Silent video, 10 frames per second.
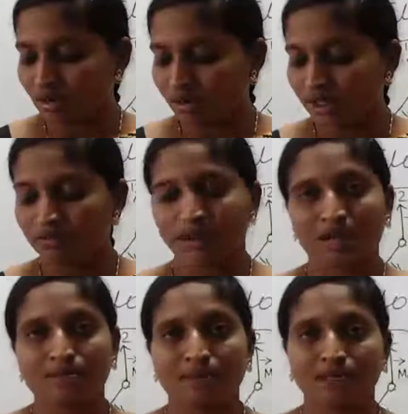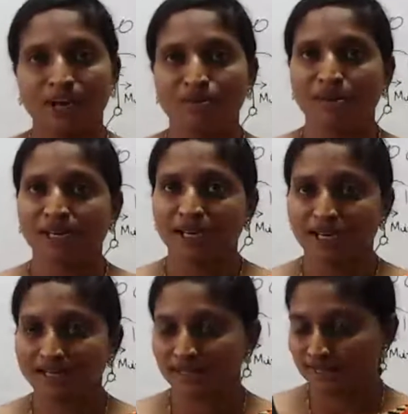In 1 month how many
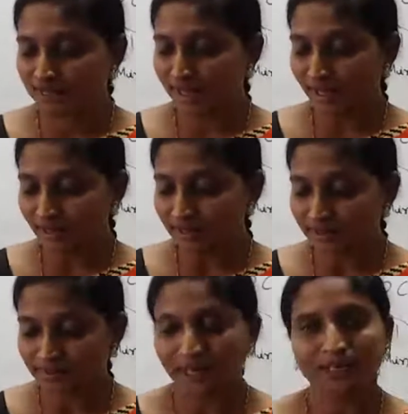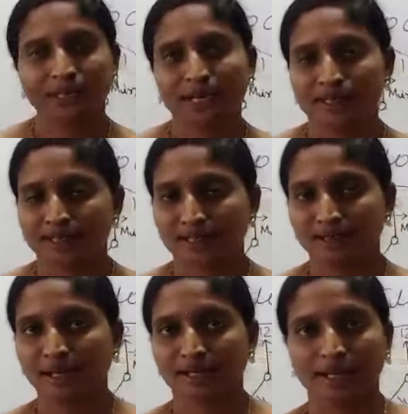days is there? 30 days.
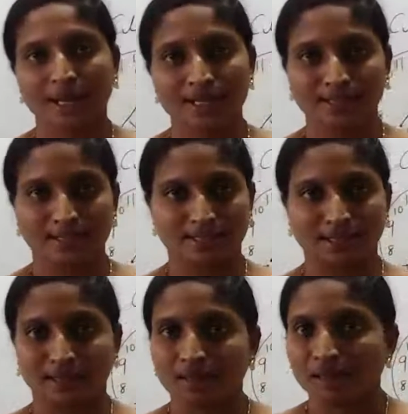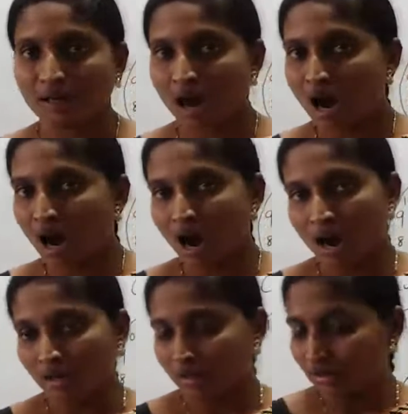30 days is there.
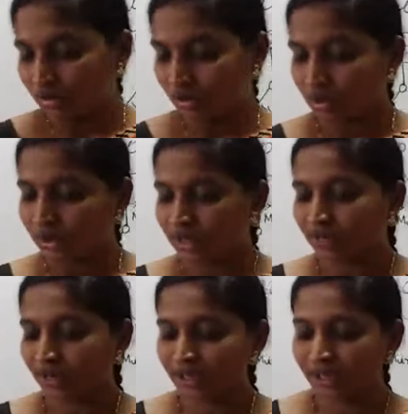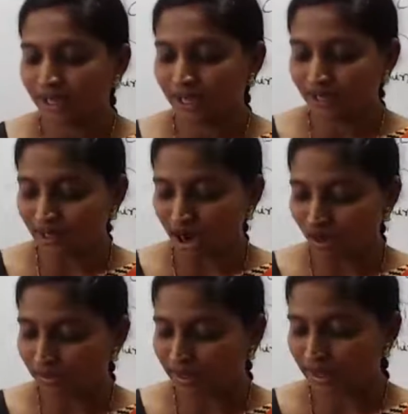Total 1 year
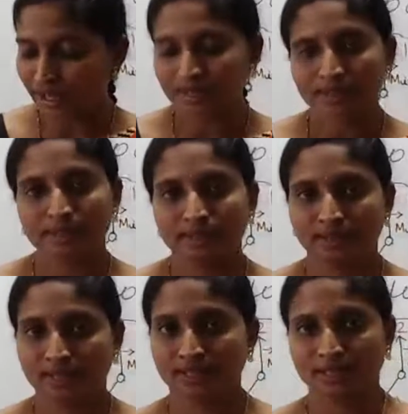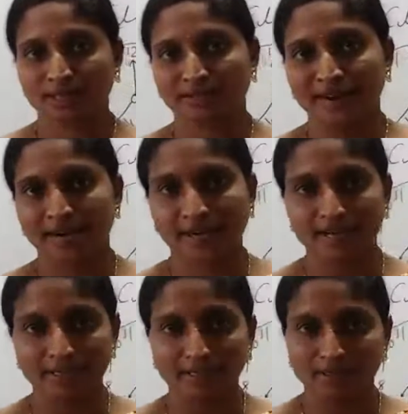how many days? 365 days